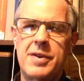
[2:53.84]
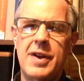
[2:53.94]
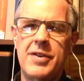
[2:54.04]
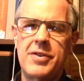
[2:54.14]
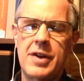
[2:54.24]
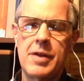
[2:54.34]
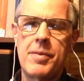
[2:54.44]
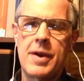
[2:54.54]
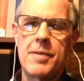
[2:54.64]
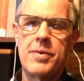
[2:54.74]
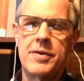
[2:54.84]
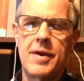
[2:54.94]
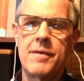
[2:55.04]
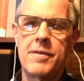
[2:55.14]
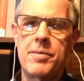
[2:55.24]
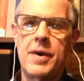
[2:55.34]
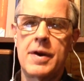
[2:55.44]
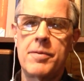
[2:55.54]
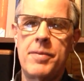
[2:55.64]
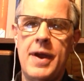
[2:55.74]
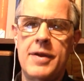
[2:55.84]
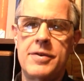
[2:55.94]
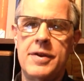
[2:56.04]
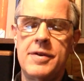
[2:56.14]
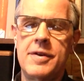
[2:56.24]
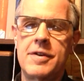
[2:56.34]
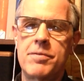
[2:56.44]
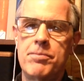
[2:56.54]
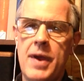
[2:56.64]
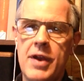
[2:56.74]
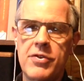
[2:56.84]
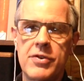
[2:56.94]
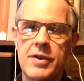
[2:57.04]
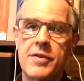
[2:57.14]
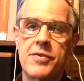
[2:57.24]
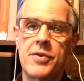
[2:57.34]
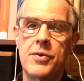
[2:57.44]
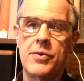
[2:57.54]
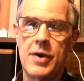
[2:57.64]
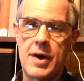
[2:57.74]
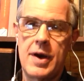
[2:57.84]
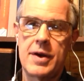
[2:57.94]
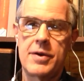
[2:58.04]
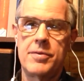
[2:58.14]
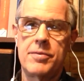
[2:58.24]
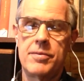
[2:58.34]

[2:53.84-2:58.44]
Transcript: touch a little bit on presumptive bearing capacities, especially for rock.